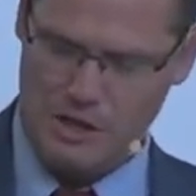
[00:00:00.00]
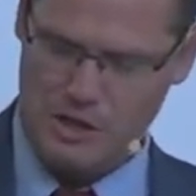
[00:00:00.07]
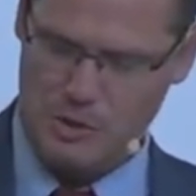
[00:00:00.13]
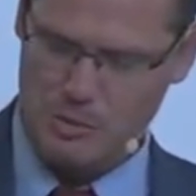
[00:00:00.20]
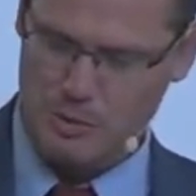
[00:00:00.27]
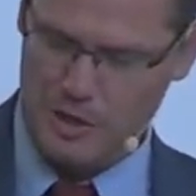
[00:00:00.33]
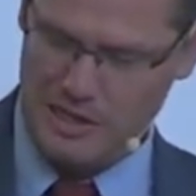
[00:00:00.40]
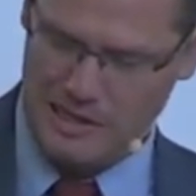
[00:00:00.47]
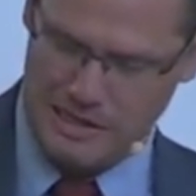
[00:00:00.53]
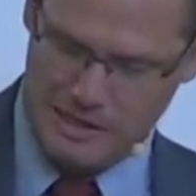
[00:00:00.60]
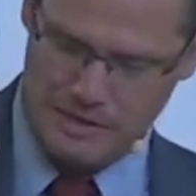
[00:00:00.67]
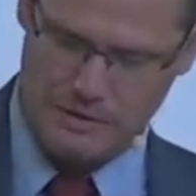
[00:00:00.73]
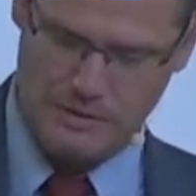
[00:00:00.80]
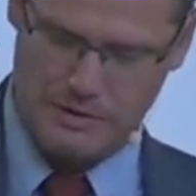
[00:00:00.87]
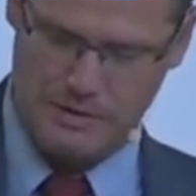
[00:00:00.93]
to bring
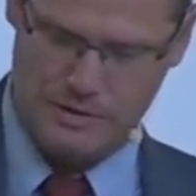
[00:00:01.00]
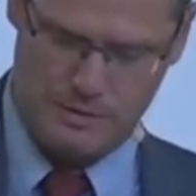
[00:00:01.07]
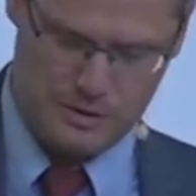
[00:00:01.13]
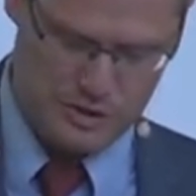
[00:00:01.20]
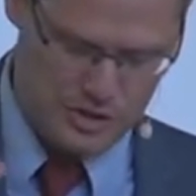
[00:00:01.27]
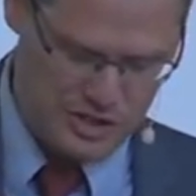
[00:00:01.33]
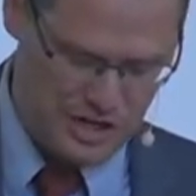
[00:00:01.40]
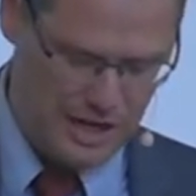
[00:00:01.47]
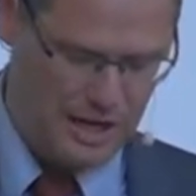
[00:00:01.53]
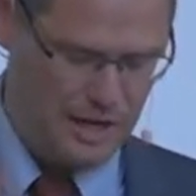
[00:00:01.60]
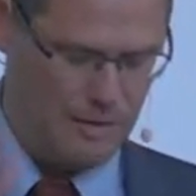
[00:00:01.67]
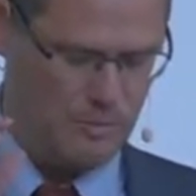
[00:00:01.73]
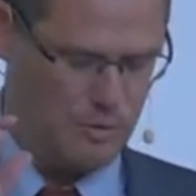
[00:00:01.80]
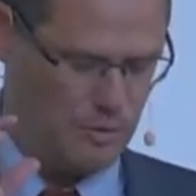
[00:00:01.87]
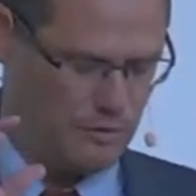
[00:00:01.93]
guilt or
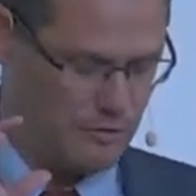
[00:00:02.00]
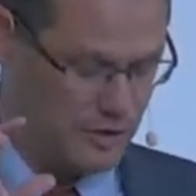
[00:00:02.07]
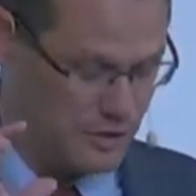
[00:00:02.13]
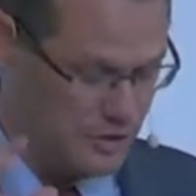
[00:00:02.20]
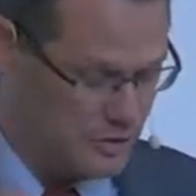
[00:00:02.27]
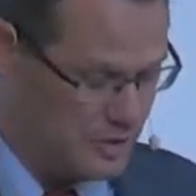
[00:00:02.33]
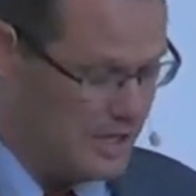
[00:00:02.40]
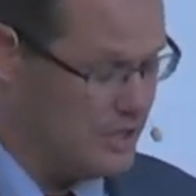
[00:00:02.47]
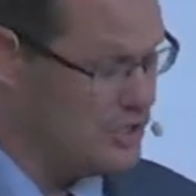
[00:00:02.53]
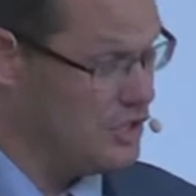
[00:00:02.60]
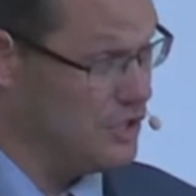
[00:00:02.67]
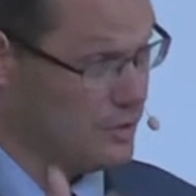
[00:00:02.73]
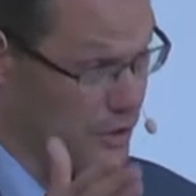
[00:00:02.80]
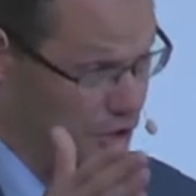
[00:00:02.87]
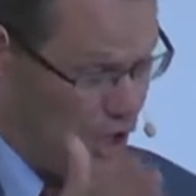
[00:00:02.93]
shame or
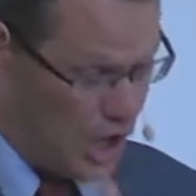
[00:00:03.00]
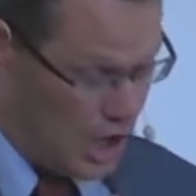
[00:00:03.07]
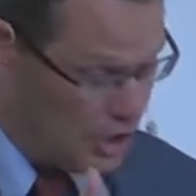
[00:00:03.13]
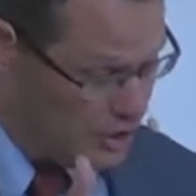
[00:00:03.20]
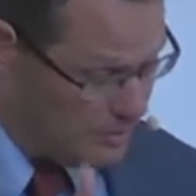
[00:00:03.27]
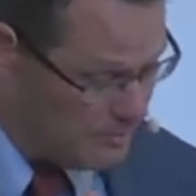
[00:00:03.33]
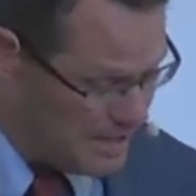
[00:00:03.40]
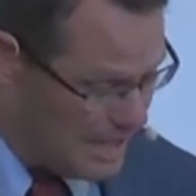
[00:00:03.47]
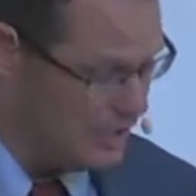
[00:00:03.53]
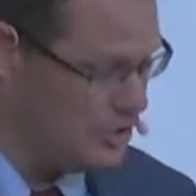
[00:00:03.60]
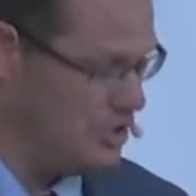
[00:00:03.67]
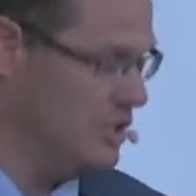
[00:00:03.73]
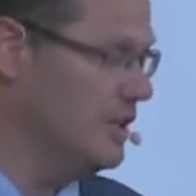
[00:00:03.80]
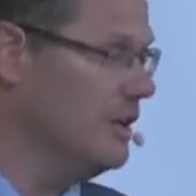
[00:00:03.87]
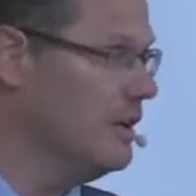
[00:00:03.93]
frustration or
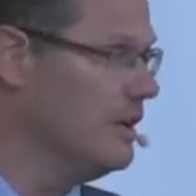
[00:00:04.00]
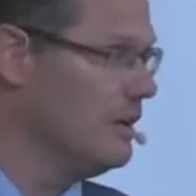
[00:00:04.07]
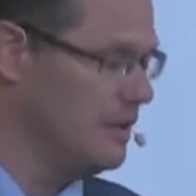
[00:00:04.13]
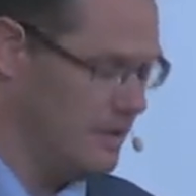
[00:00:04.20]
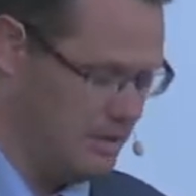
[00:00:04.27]
condemnation